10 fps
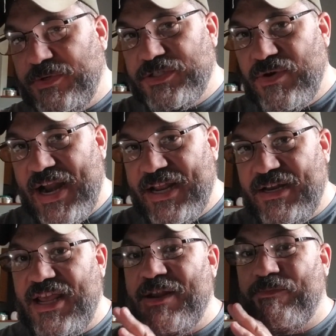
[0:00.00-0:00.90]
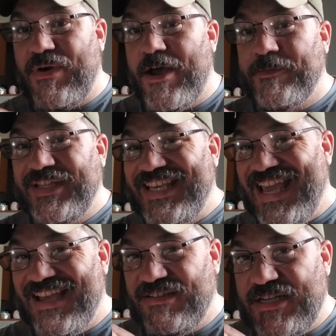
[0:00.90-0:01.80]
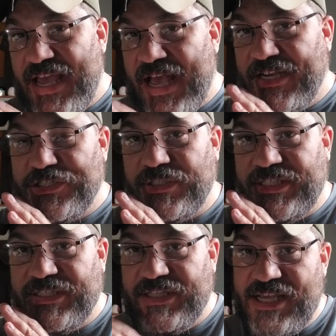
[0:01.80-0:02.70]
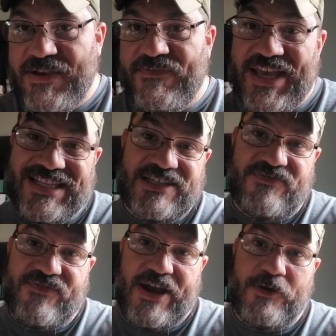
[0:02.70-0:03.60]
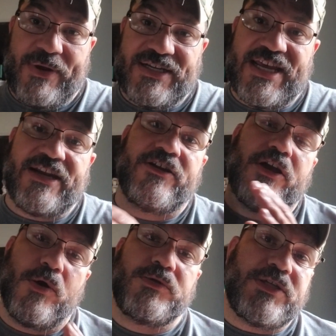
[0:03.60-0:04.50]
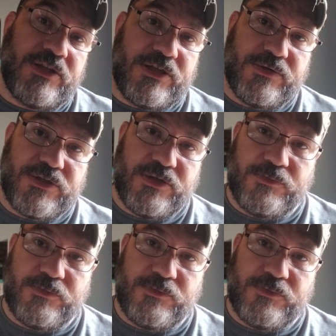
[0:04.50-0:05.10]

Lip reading: its credit, it probably can't actually leave its environment and go to the YouTube